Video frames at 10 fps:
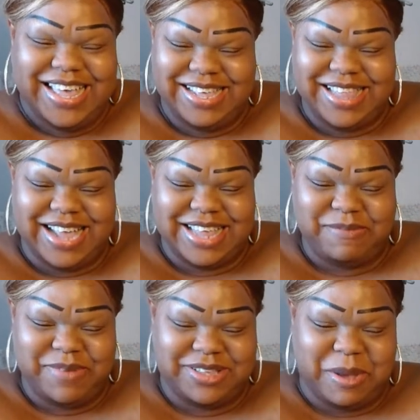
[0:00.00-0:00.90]
He like,
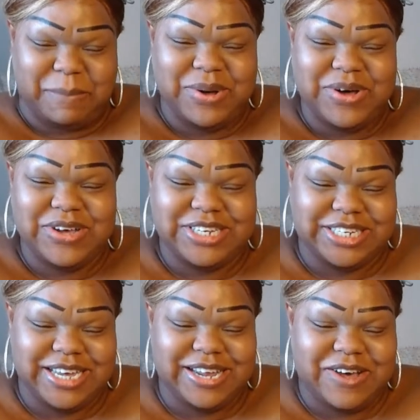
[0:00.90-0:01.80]
there'd be some
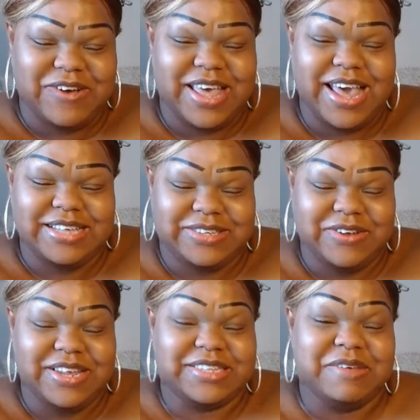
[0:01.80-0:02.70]
bullshit. Okay,
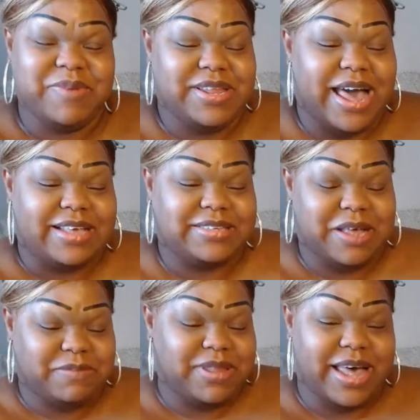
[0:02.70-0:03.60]
so this could be like
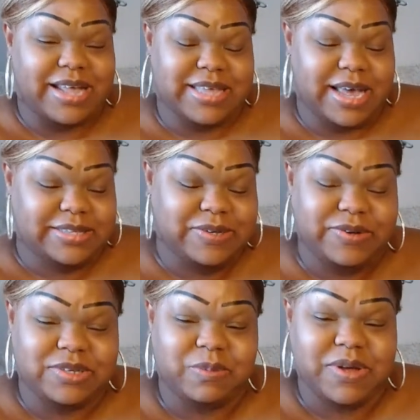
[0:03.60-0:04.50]
something like that too
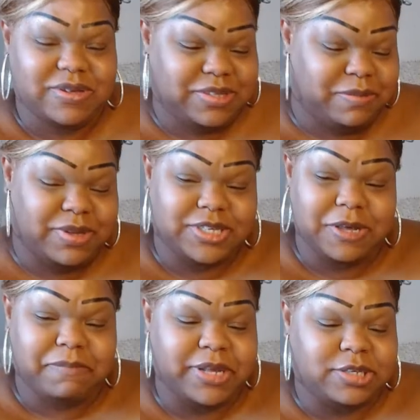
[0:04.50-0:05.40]
as well.
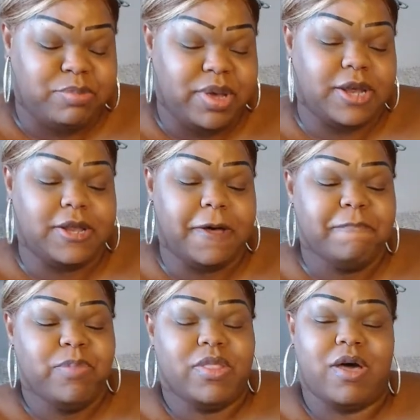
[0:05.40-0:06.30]
Simply speaking
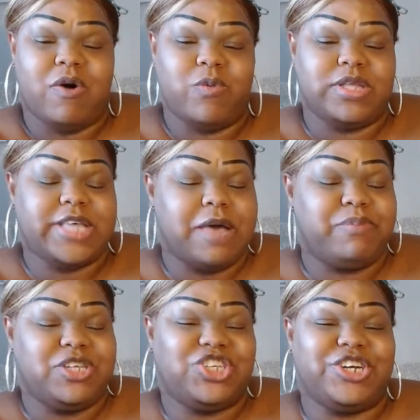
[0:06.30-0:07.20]
up on what
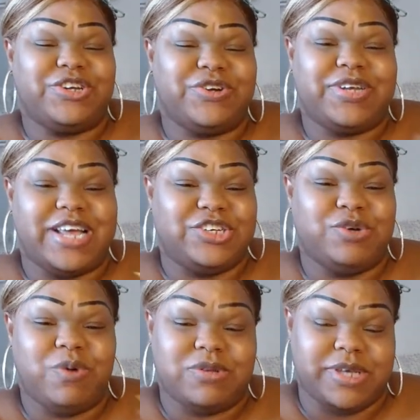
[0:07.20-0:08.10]
type of gender that
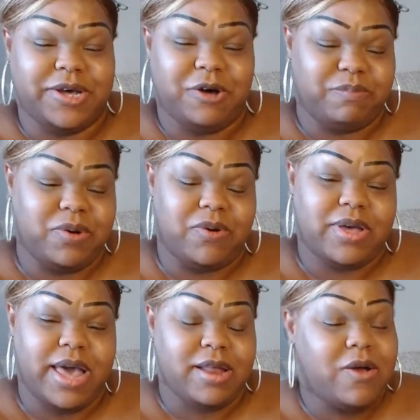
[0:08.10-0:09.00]
you want to help you.
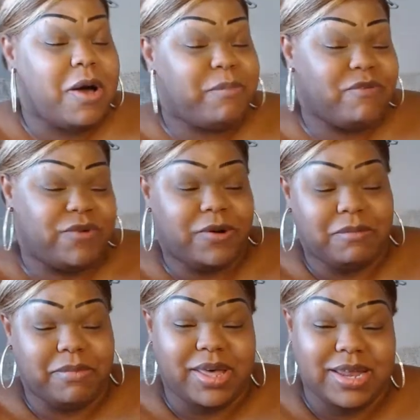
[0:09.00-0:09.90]
Okay, no, I prefer
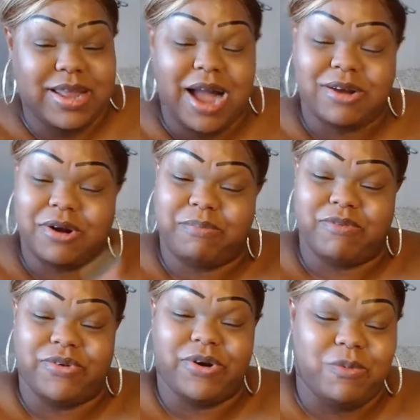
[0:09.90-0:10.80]
a man doctor, I
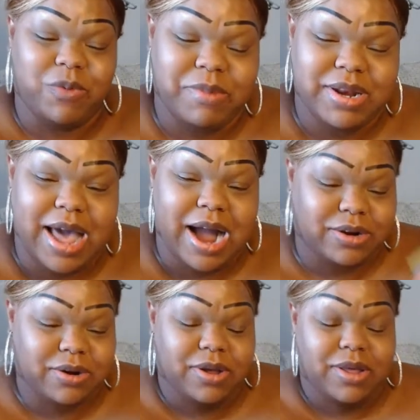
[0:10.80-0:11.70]
prefer a woman
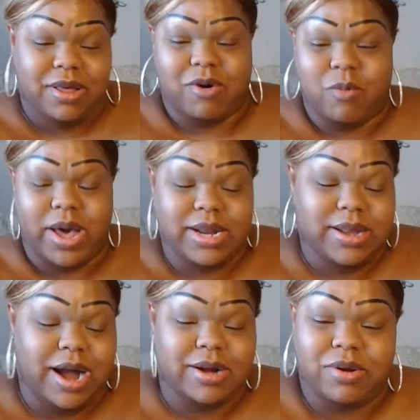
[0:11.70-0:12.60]
doctor, a white
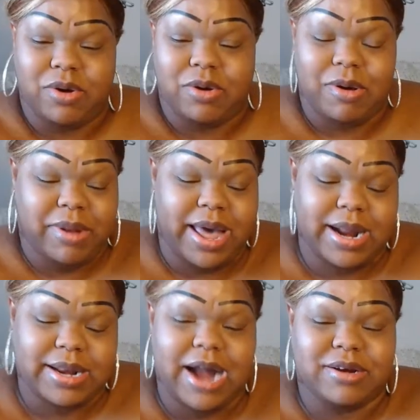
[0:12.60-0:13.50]
doctor, a
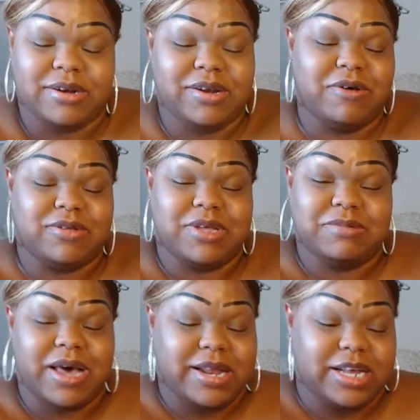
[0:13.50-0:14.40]
black doctor. You know,
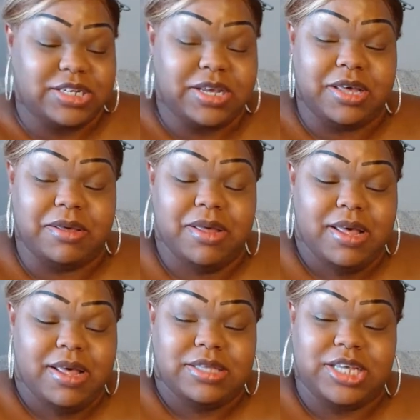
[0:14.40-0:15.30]
sometimes that should get
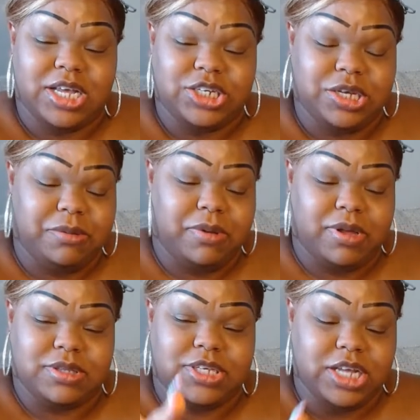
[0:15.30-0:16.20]
touchy,
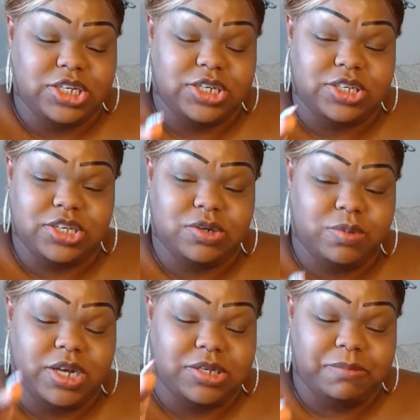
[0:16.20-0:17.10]
touchy
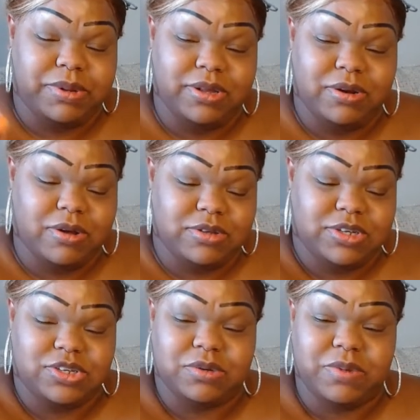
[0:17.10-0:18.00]
situation, political
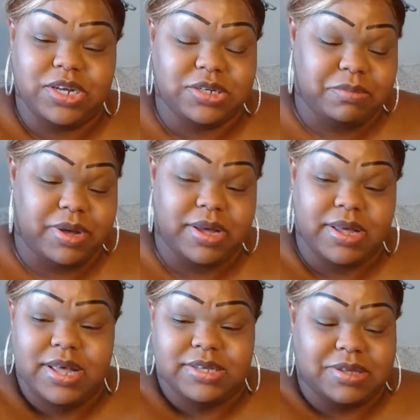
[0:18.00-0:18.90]
situation, but
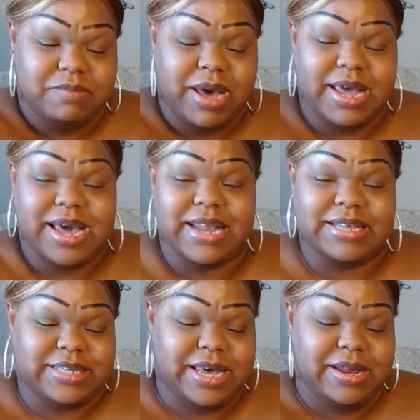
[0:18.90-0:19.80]
somebody got to
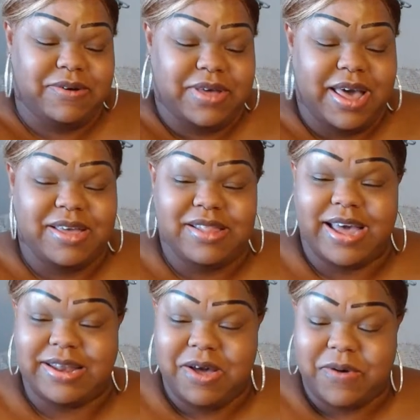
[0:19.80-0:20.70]
say it. Okay, you're
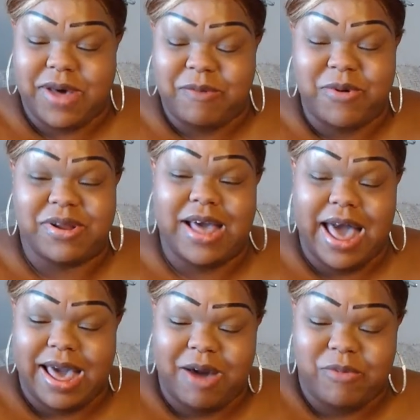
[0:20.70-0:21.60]
like, no, I want a
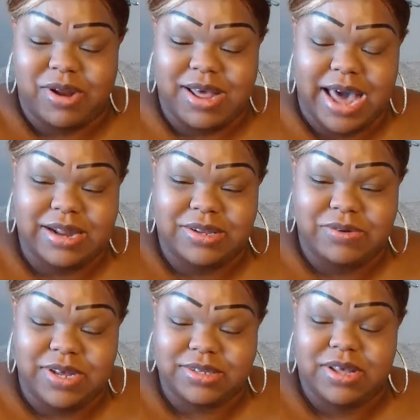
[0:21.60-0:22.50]
guy, I want a guy to
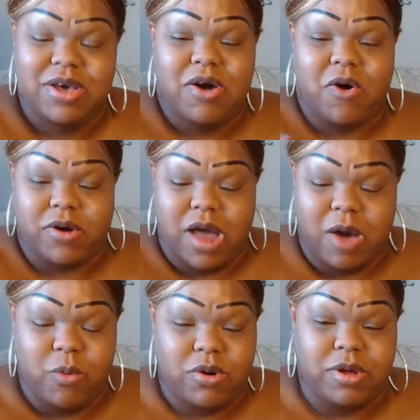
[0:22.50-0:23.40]
do this, or
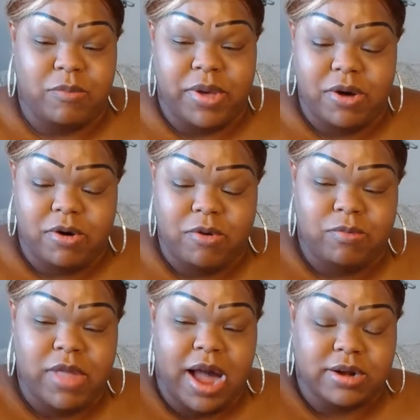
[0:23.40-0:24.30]
I want a
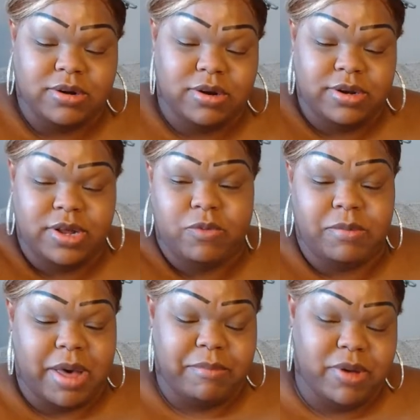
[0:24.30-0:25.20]
male doctor to deal
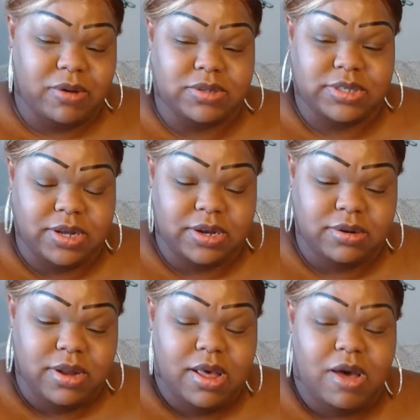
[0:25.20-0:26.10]
with my male
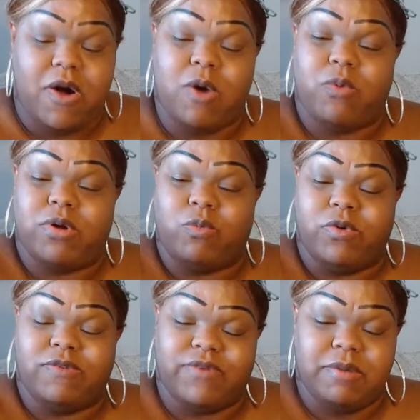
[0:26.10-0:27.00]
son, or I want
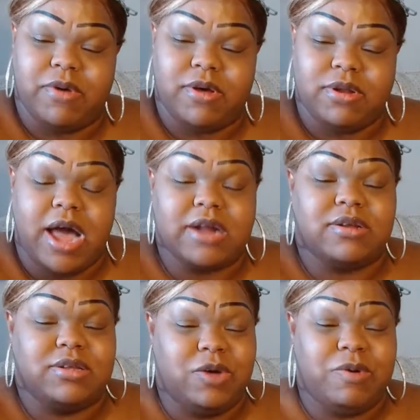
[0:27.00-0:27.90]
a female
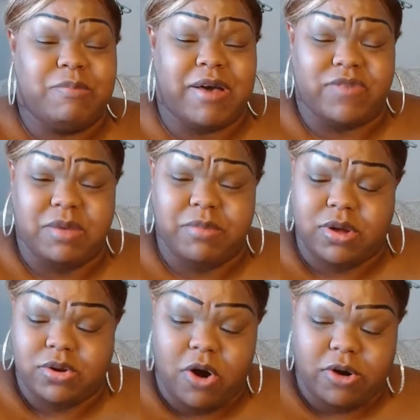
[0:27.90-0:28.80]
doctor to deal with my
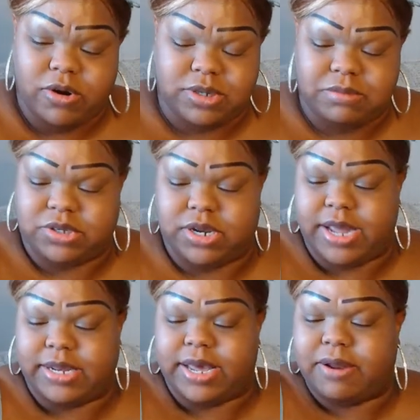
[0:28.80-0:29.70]
female daughter, some shit
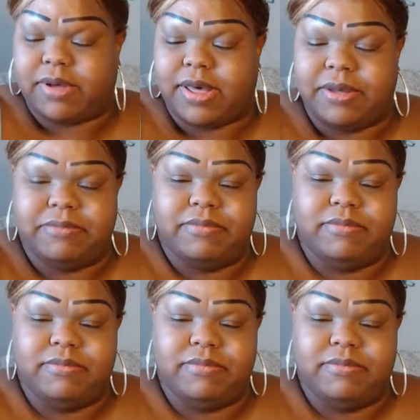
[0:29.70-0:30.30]
like that.